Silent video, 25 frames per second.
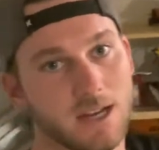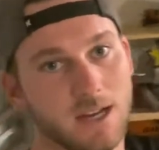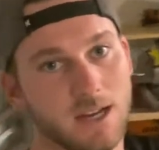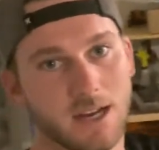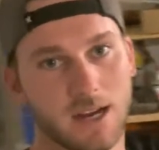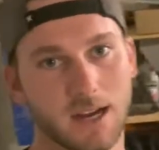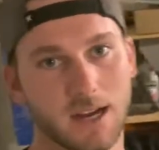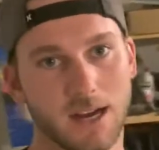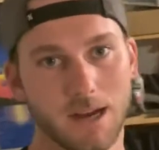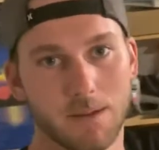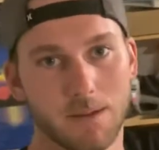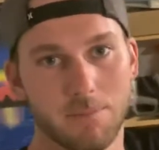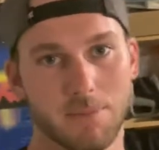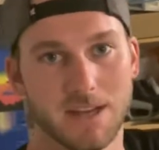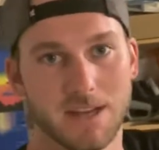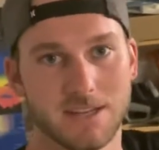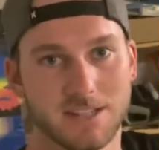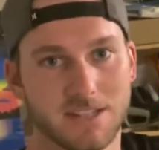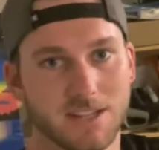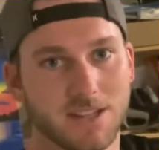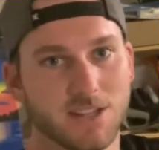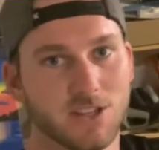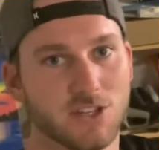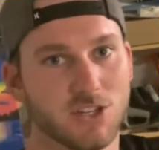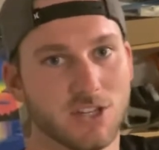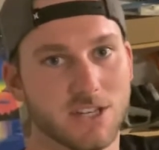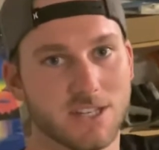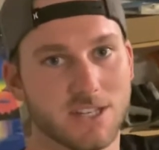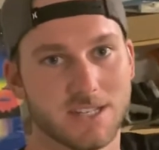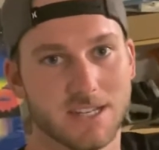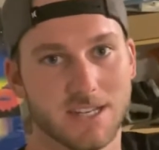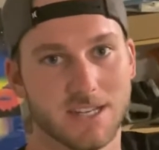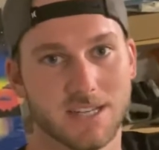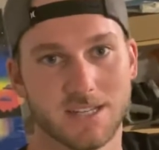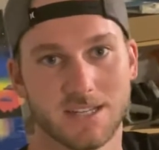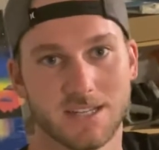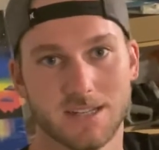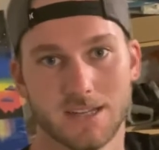uh, basically the gist
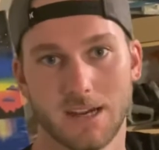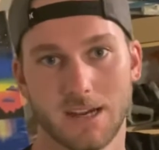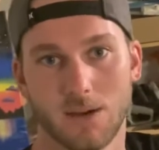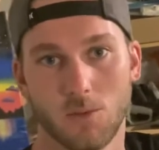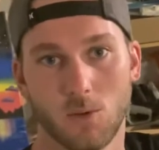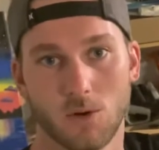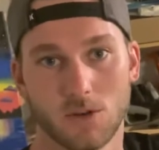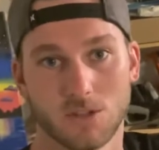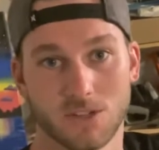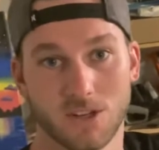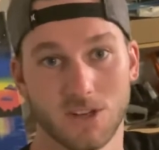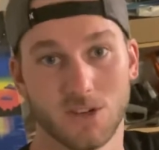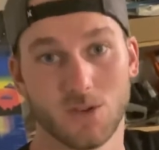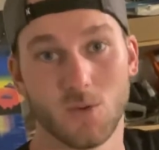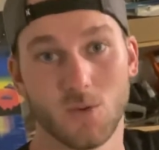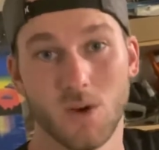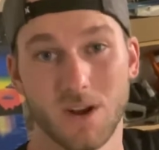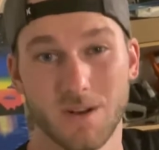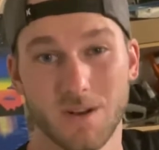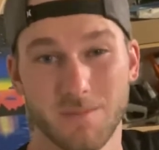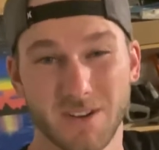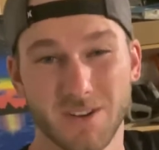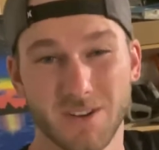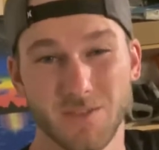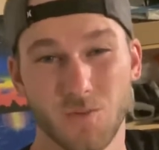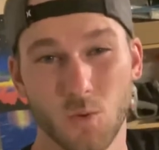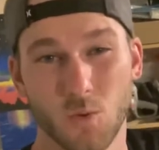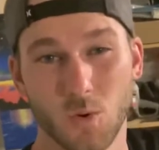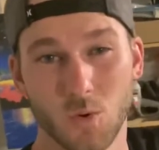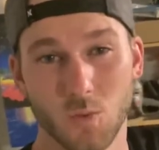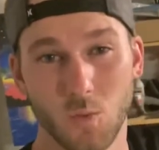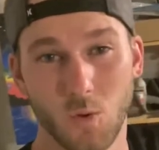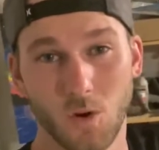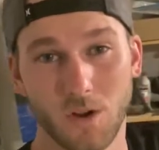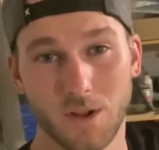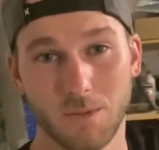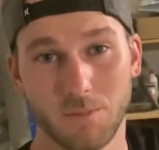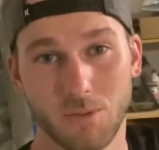is I worked on a, quite a bit of
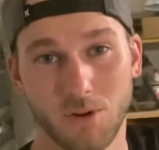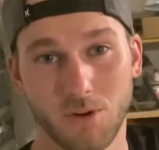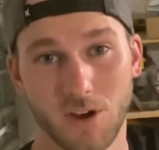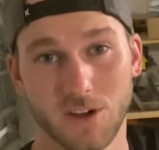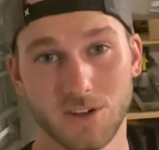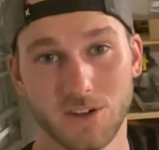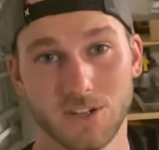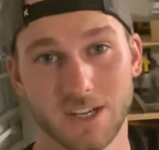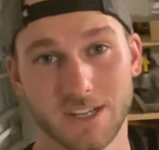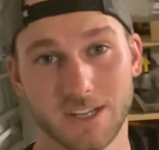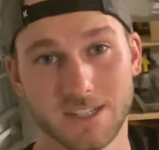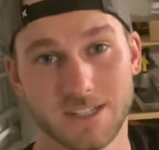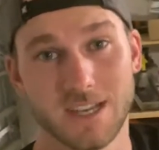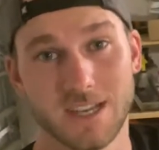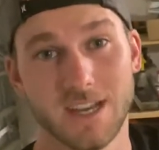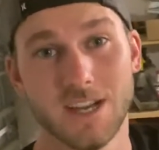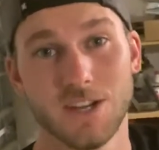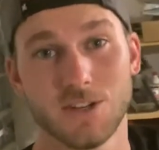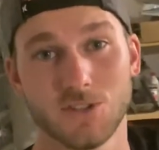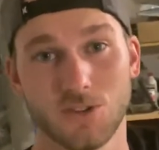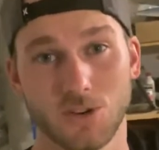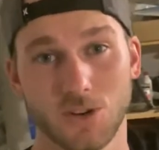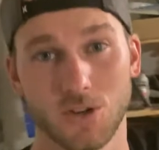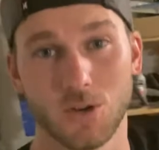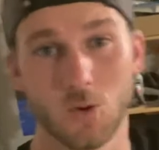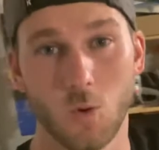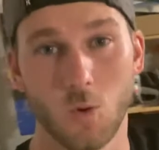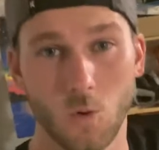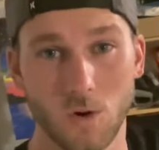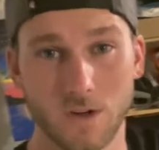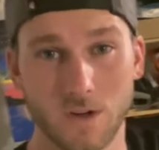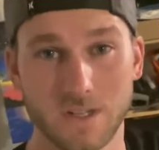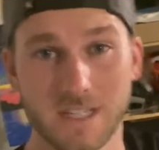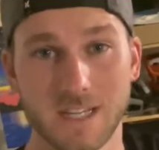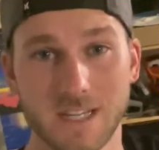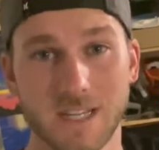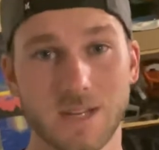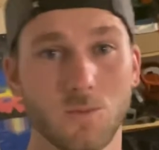woodworking projects during
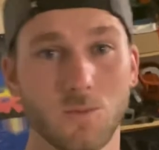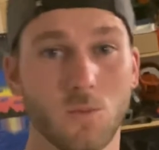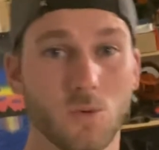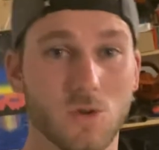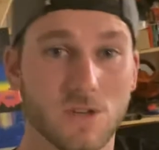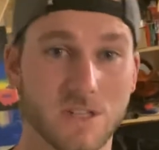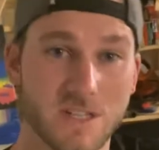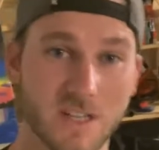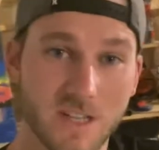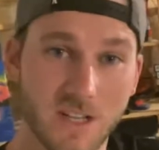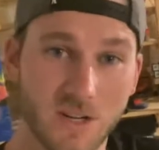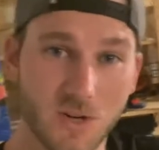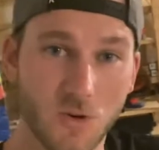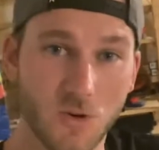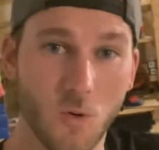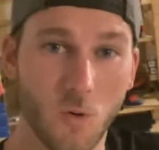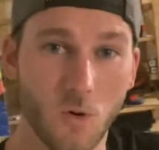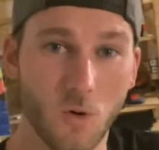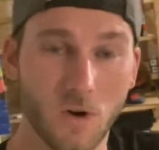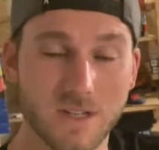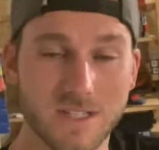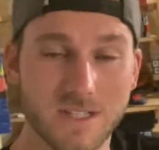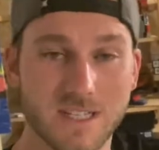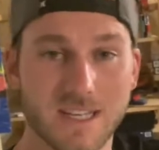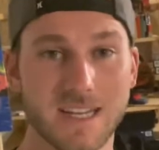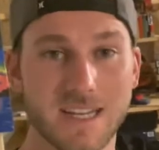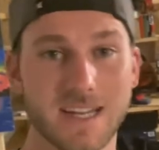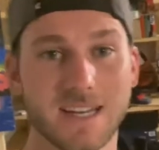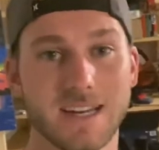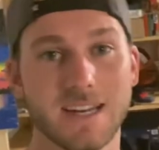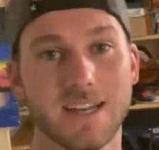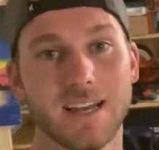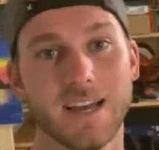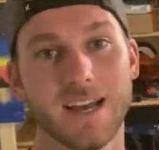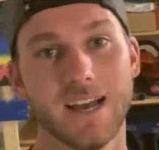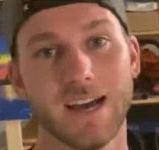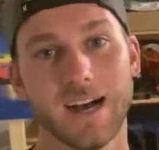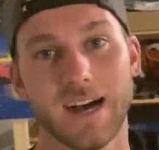quarantine. We're still in
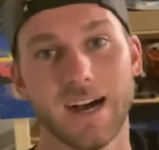quarantine.